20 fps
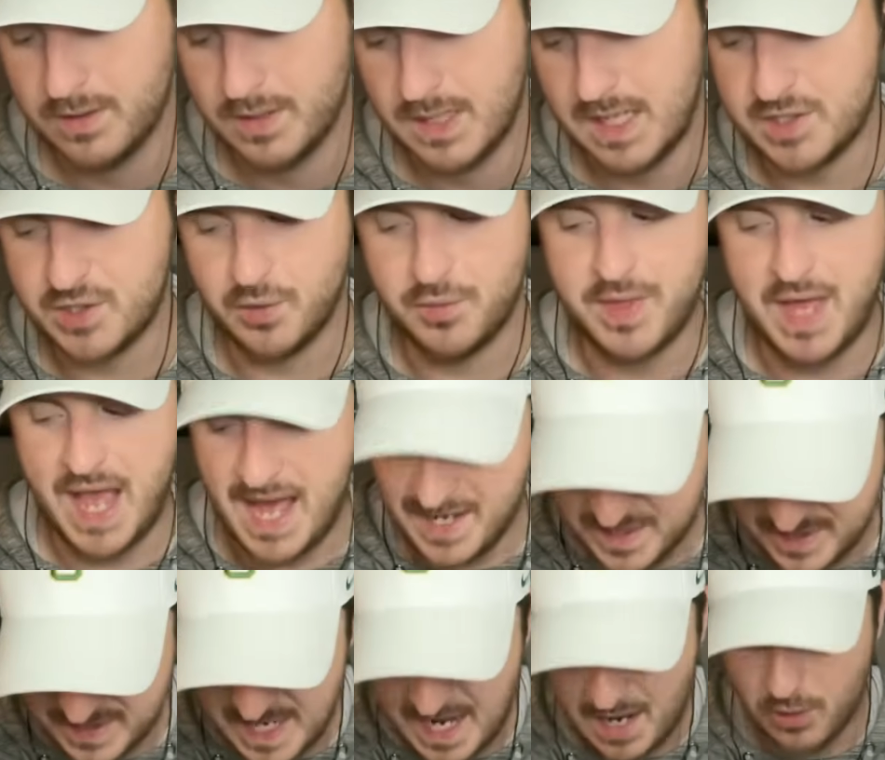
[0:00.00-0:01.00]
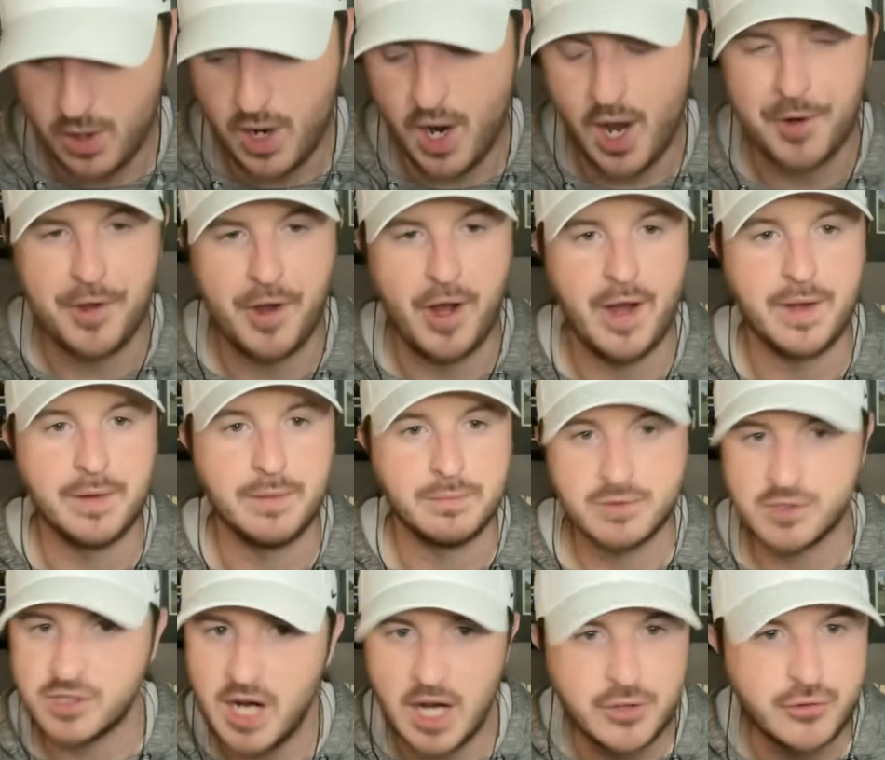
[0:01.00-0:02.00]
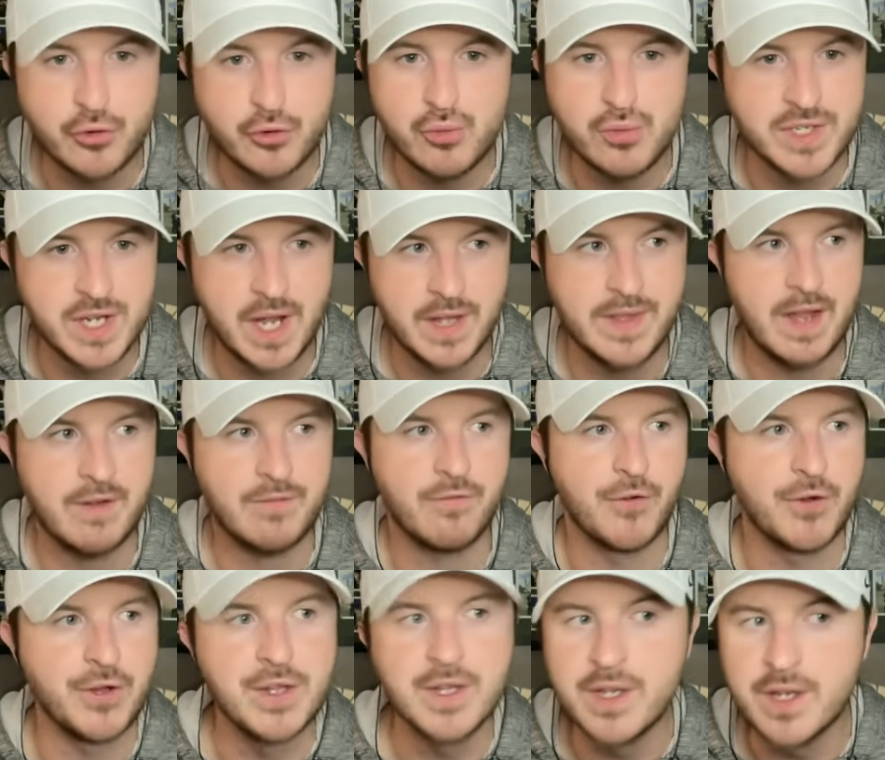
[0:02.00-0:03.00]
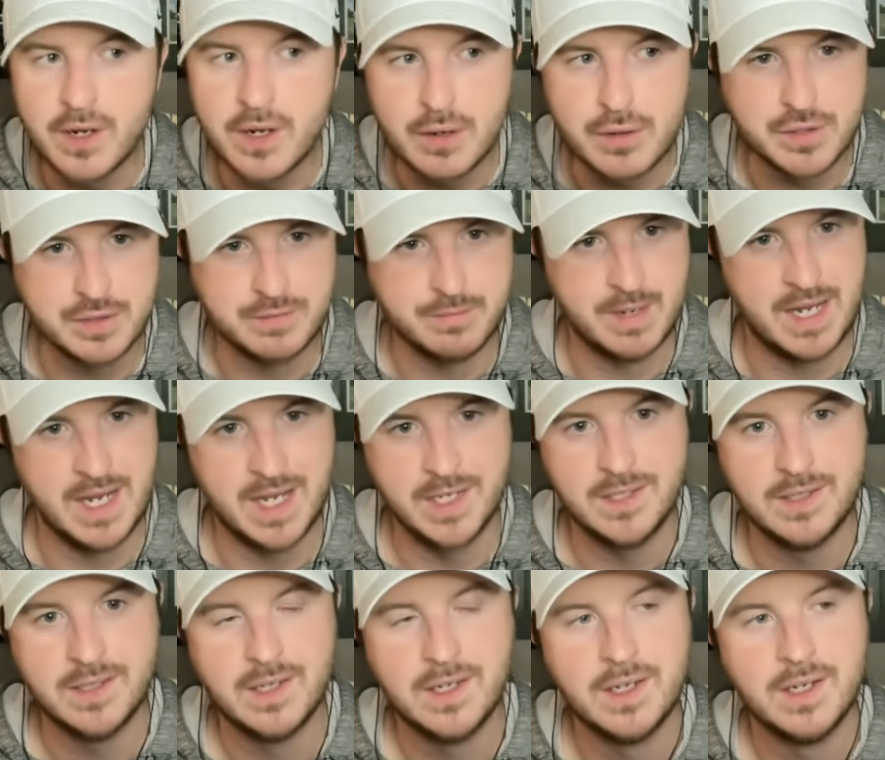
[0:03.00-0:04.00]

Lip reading: And so that has now caught on. Scott Drew was on that for years, man.